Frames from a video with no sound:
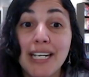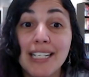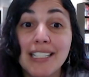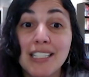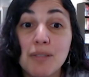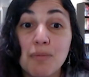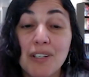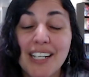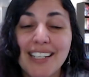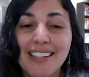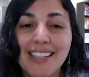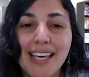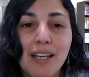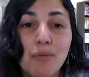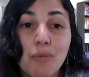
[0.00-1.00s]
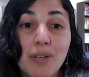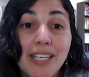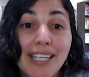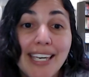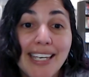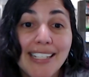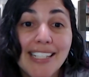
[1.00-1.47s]
in spring, then we
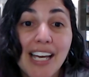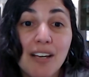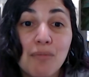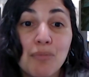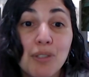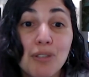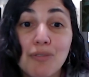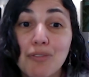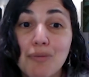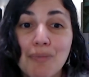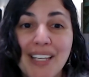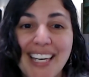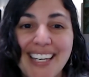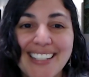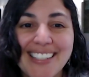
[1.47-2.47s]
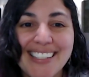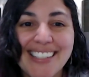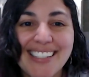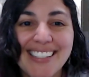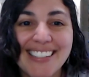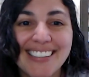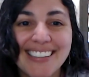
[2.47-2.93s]
can't have beautiful plants.
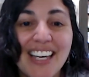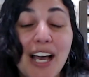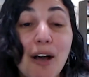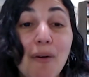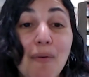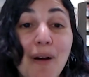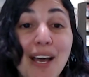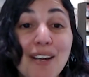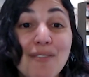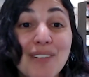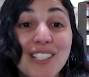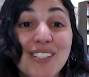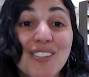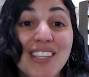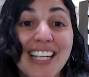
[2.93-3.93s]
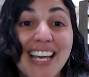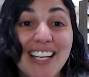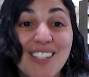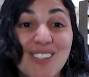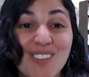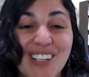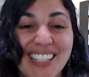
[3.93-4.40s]
Why don't we do the
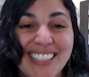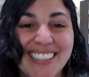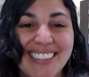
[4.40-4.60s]
next one?